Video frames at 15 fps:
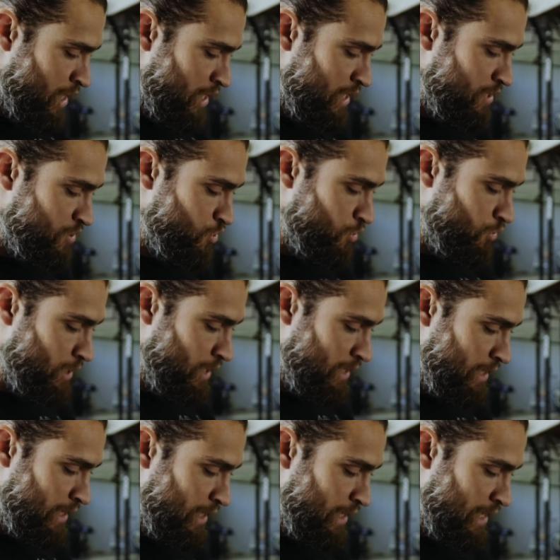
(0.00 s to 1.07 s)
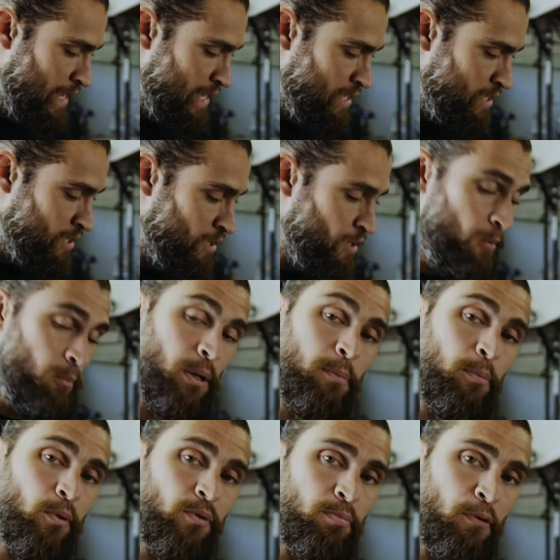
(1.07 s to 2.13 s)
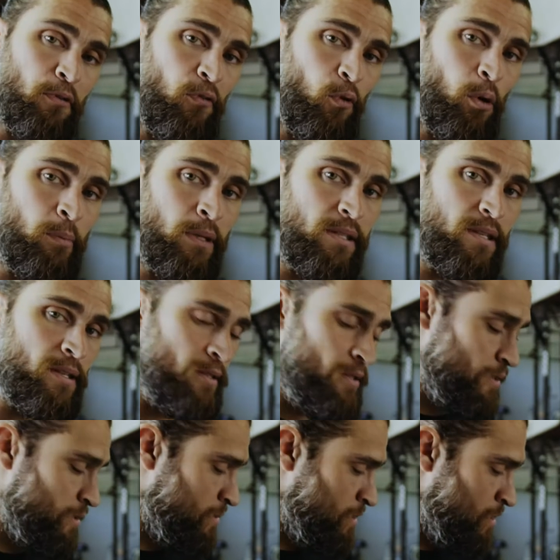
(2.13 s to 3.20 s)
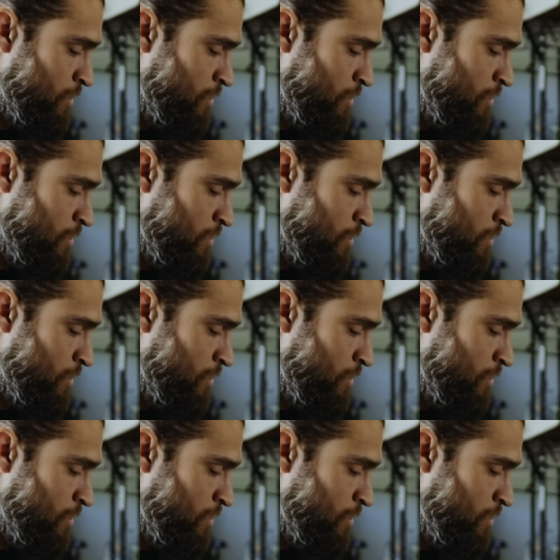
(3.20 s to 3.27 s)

is you can like people's performances.